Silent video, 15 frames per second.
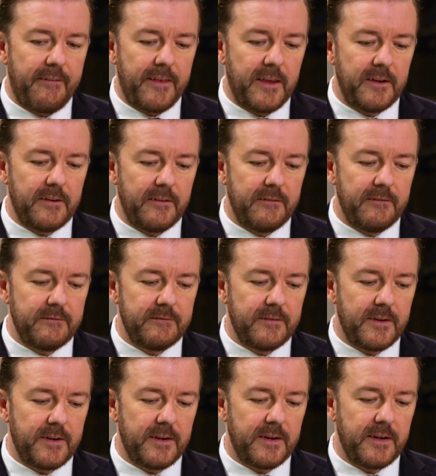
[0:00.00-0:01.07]
you know,
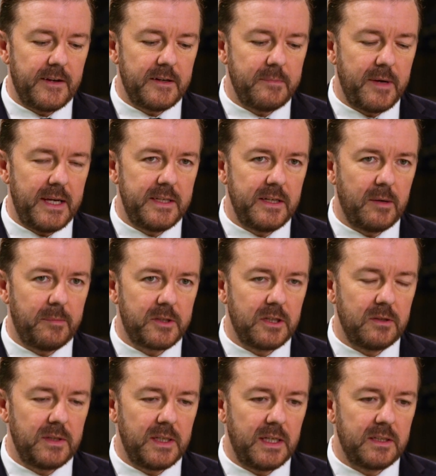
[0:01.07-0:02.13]
an amazing
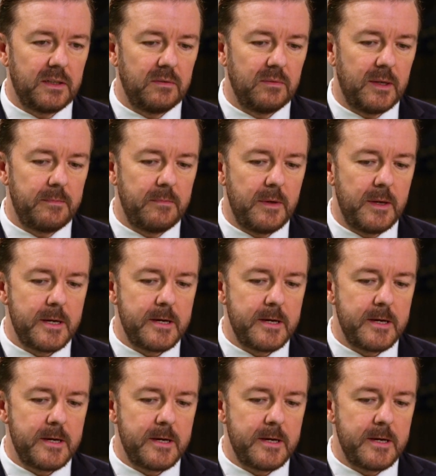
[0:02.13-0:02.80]
opportunity to